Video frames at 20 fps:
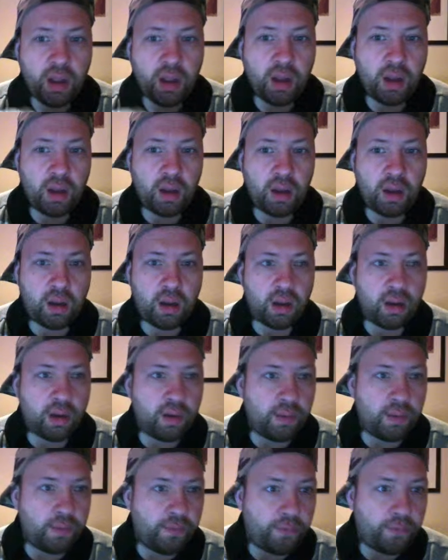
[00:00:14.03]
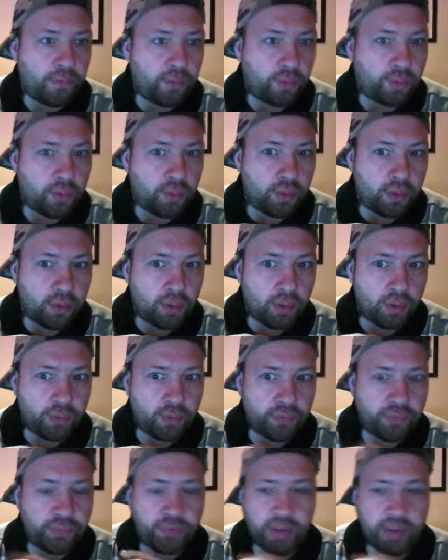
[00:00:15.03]
for
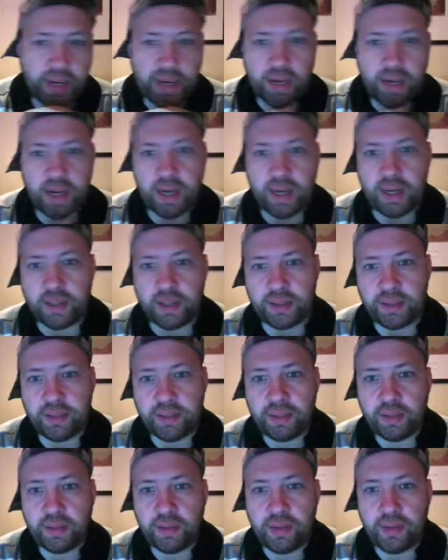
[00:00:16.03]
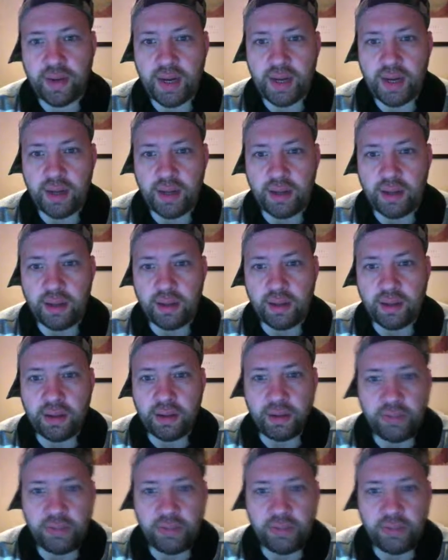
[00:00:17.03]
the screening of